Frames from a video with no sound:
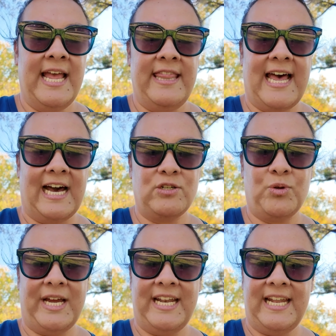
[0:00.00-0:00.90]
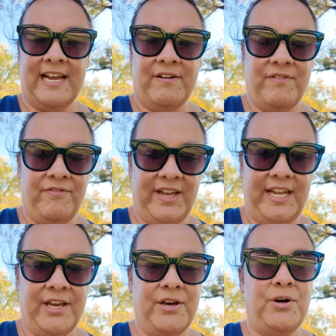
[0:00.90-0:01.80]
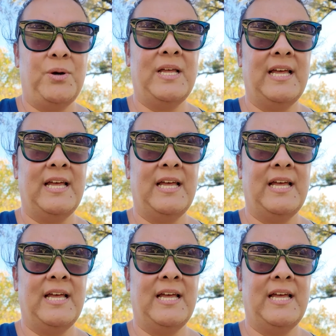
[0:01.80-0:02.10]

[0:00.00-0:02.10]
the actual editing of the video,